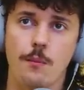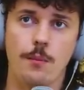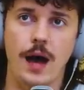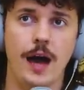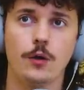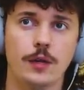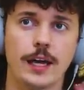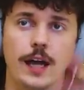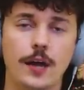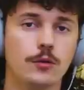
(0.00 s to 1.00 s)
I
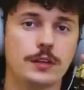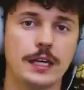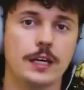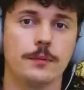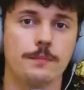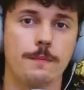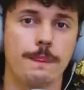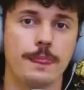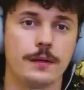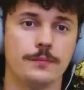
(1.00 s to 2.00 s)
don't think
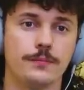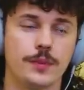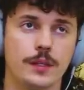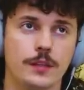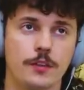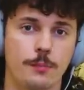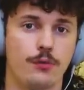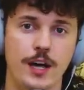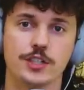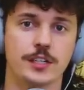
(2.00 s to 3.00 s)

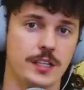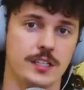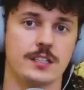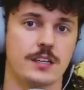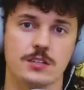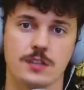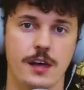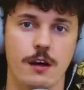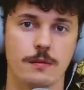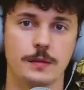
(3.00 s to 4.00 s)
depression exists
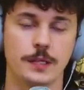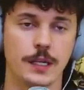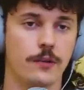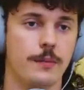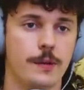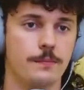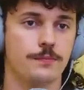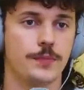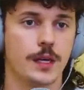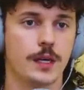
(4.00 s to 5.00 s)
there. You know what I mean?
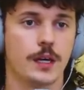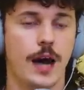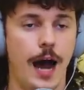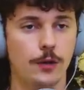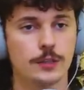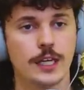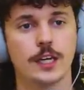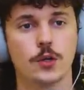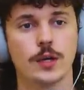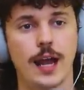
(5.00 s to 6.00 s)
I don't
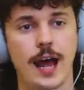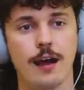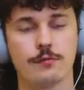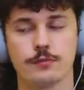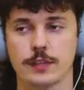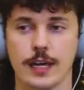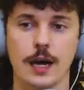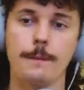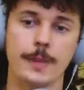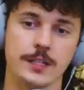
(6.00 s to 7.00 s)
think you can have like
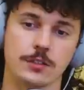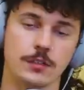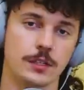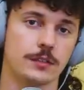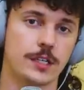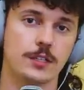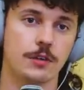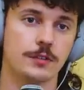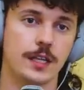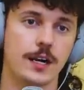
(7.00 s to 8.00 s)
a mental illness
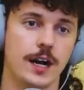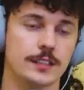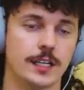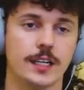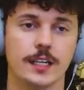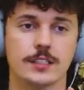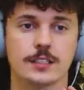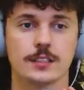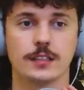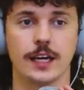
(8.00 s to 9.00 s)
over there. I think
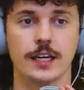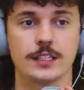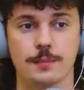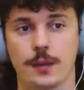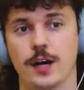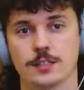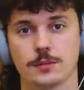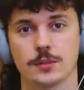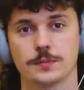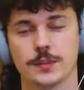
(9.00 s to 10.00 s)
it's impossible.